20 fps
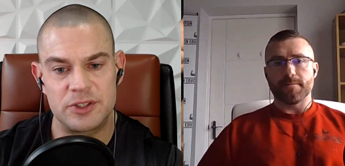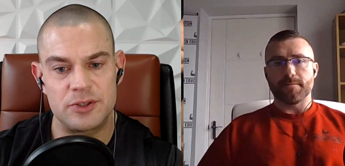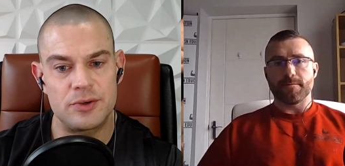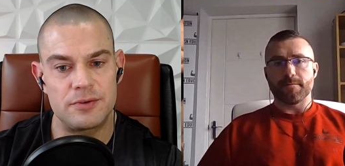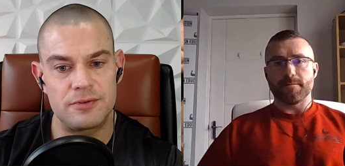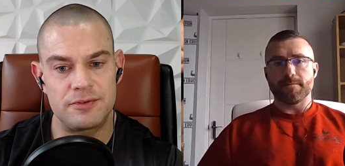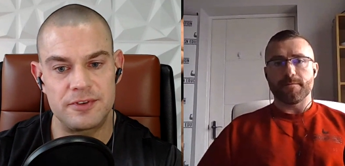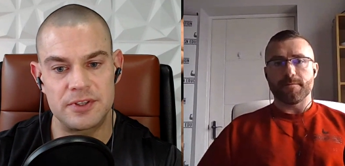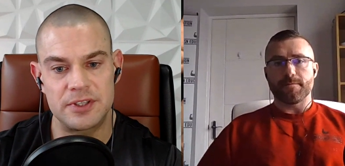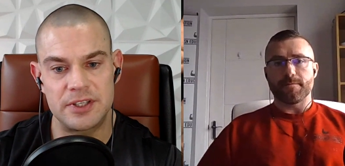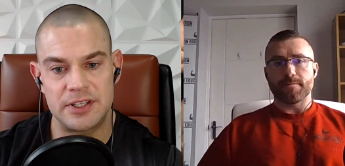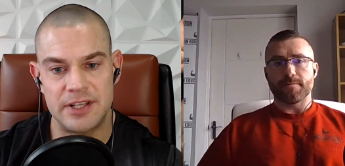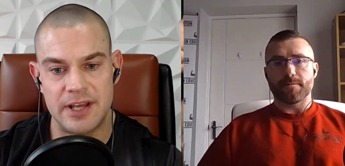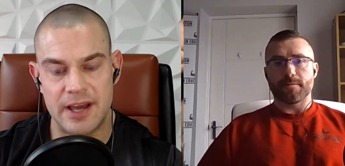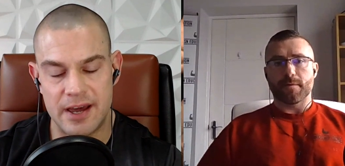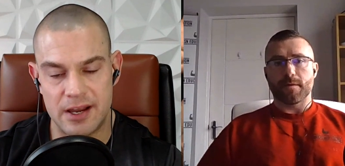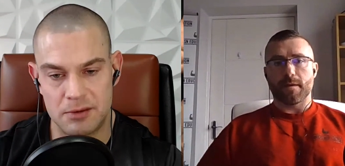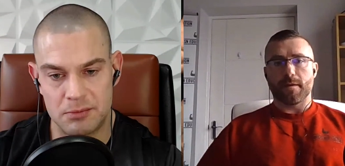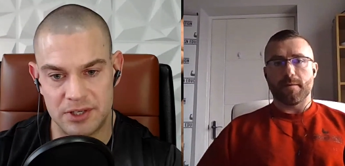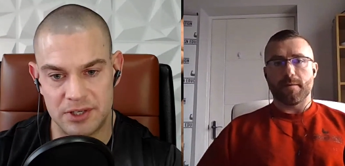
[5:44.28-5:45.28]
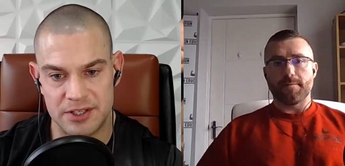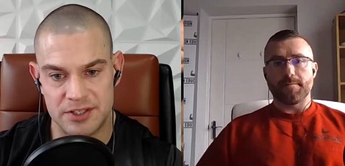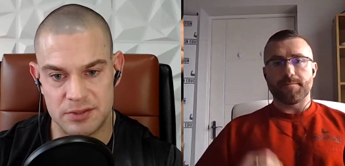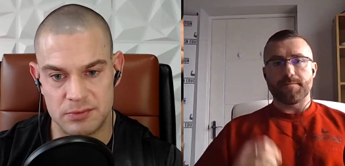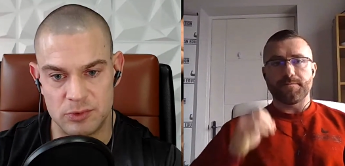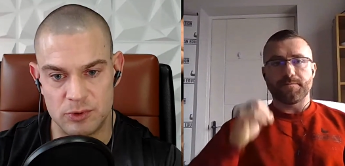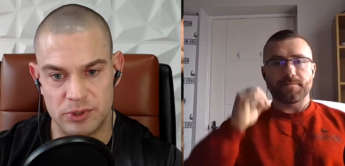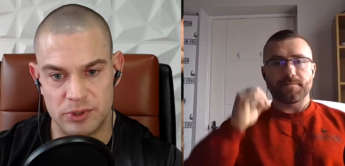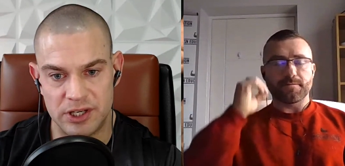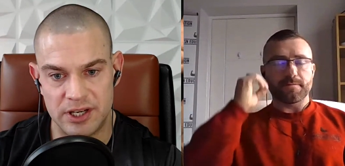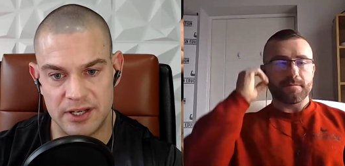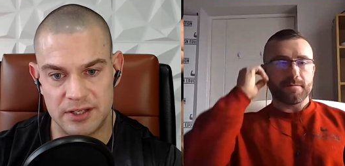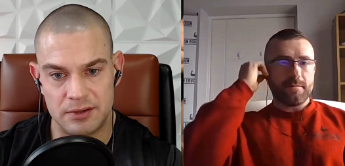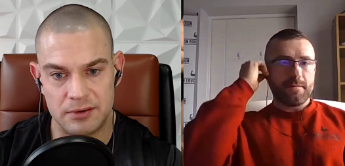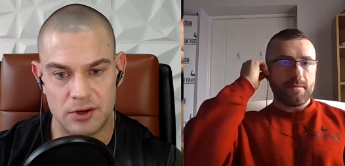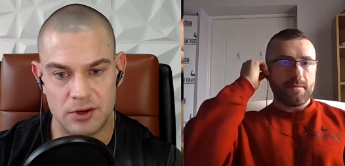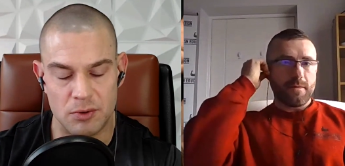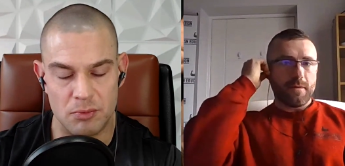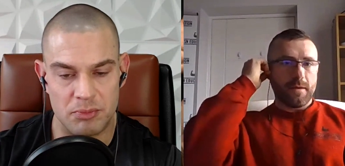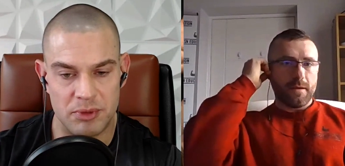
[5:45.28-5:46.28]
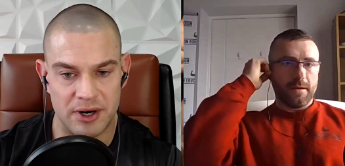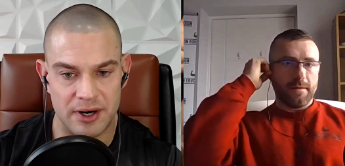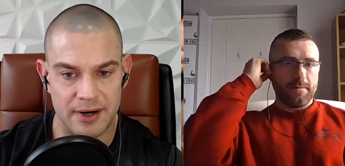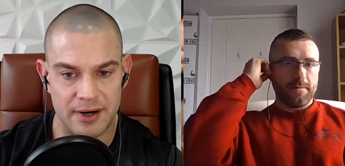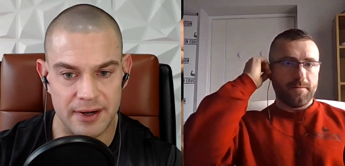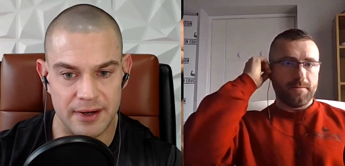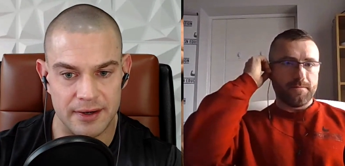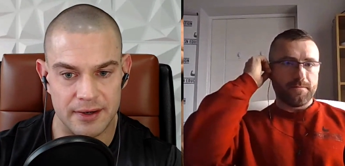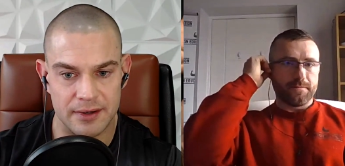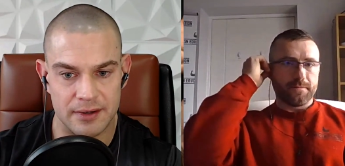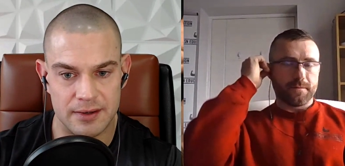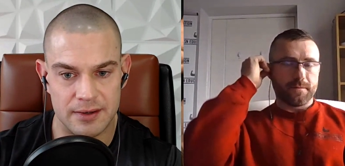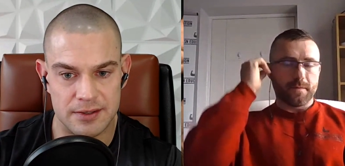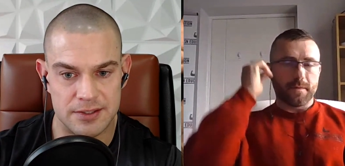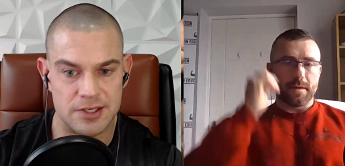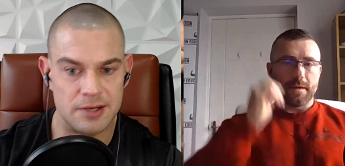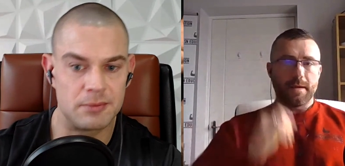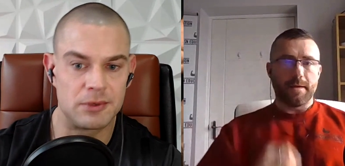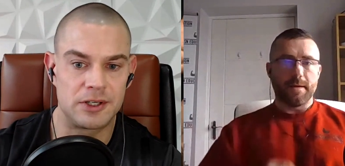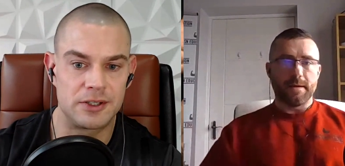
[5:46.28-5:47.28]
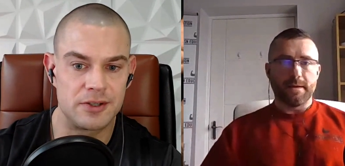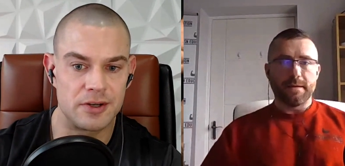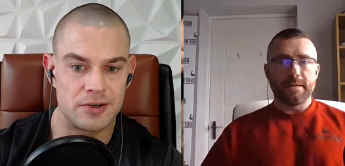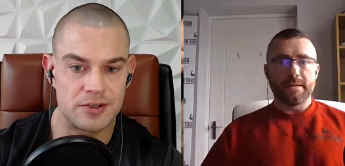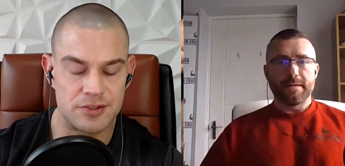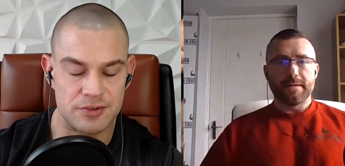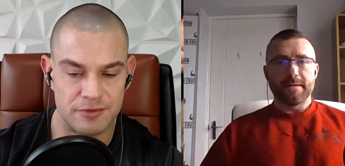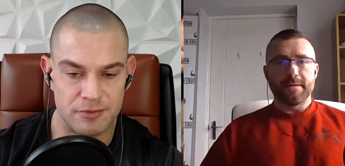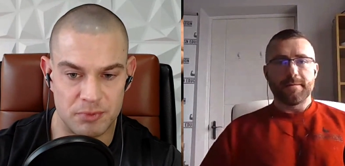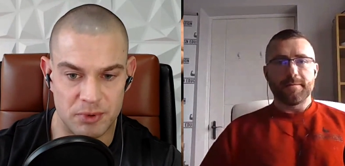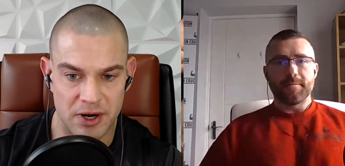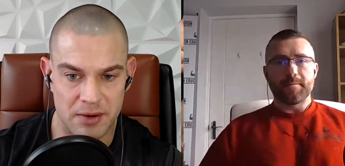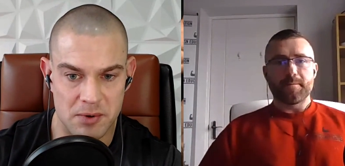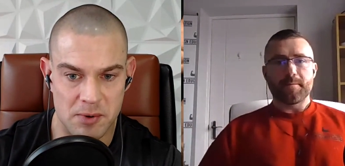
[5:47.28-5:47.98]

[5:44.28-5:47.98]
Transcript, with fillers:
Speaker 1: But do you feel that the anabolism you would get comparing a similar dose of